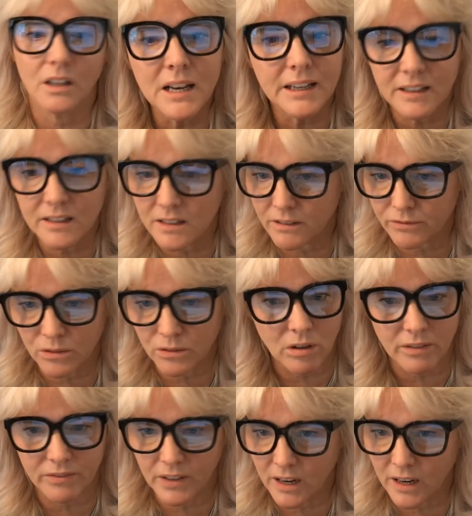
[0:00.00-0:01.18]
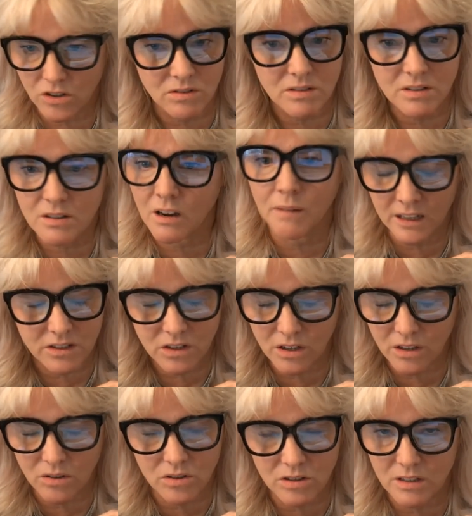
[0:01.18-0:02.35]
million different qualifications. It is
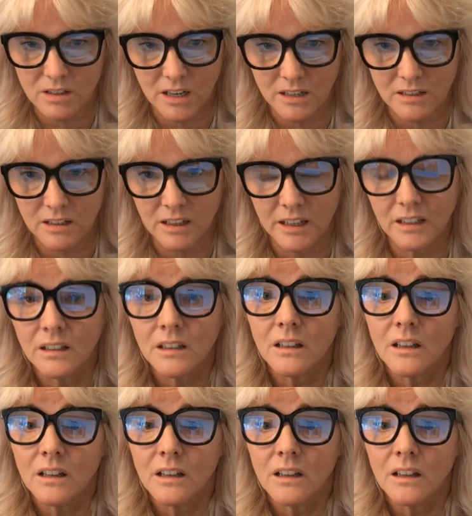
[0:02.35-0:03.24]
huge, this data lake.